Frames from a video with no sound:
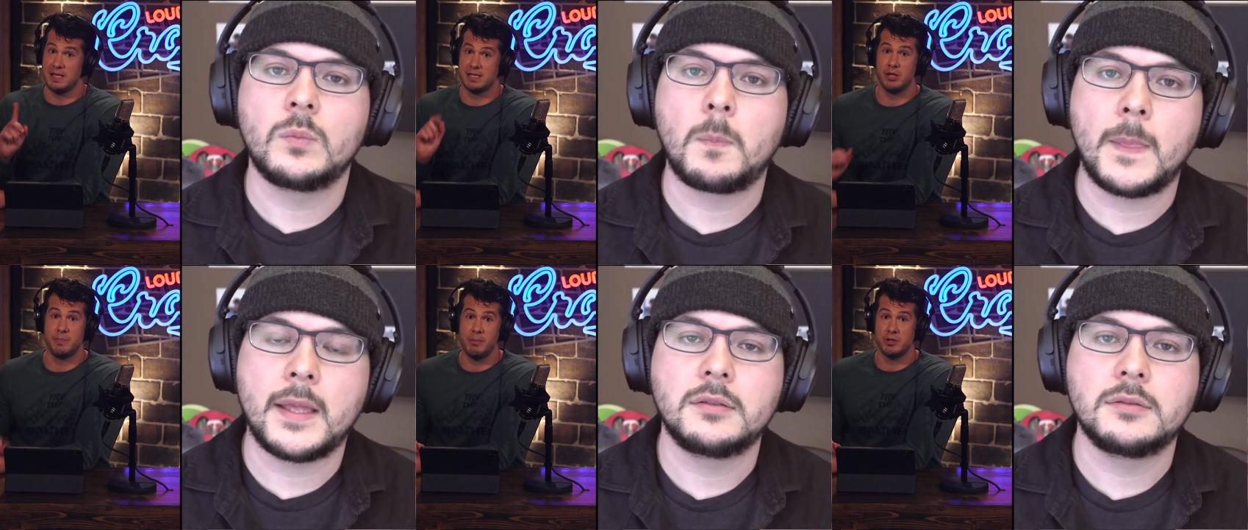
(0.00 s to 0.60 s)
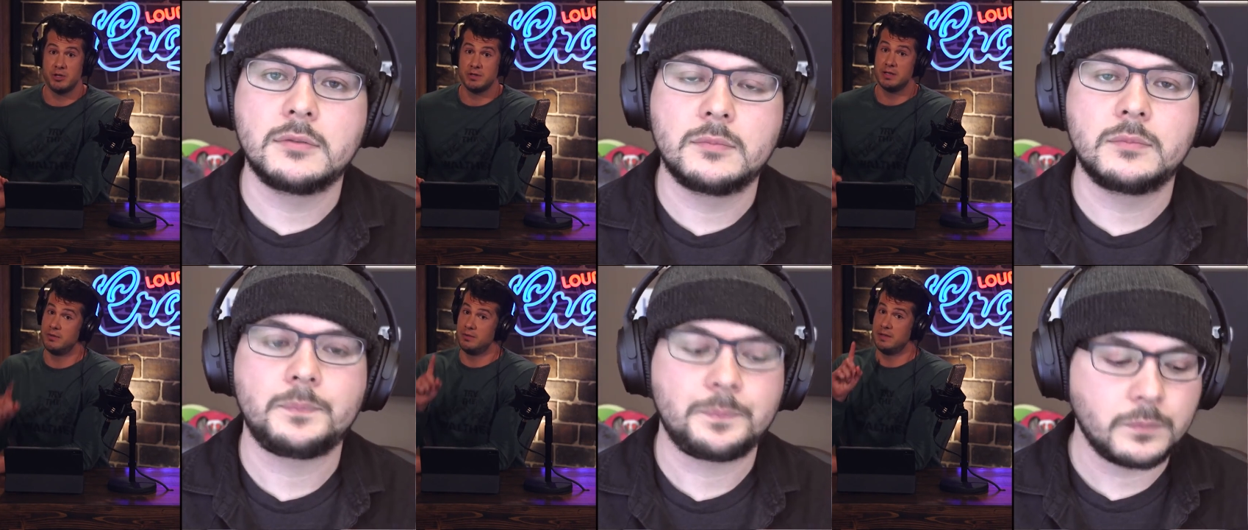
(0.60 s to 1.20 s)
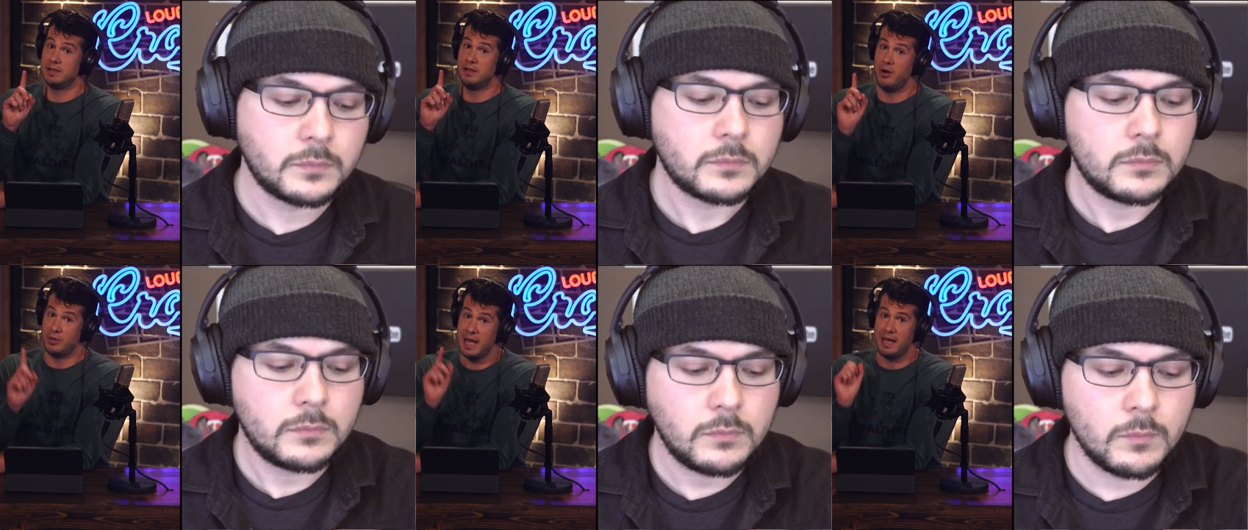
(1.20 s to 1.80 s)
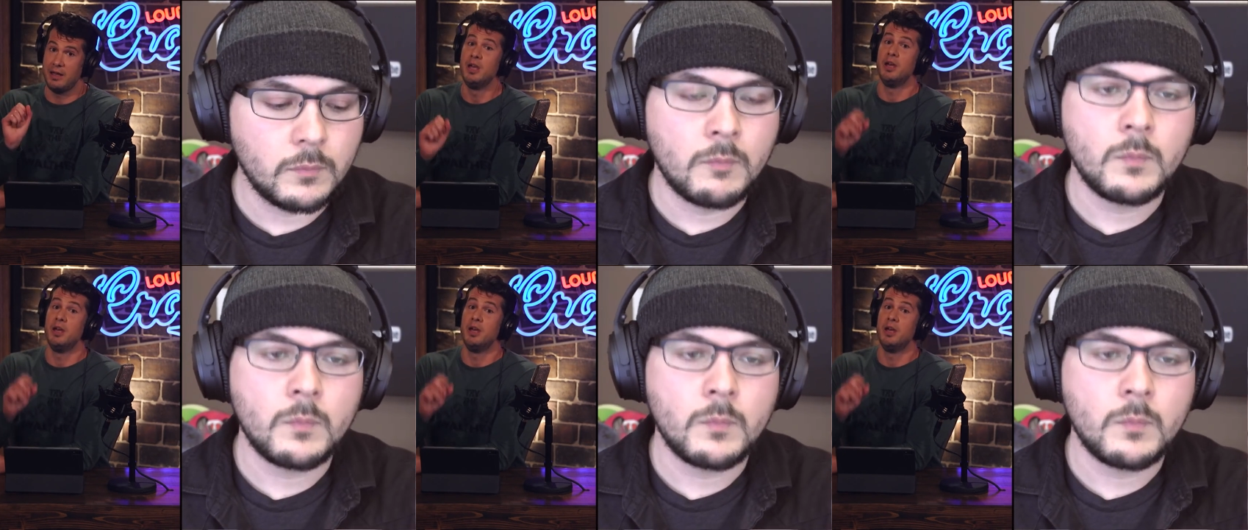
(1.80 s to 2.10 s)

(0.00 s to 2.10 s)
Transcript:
Speaker 1: they say they're publishers, we say, okay.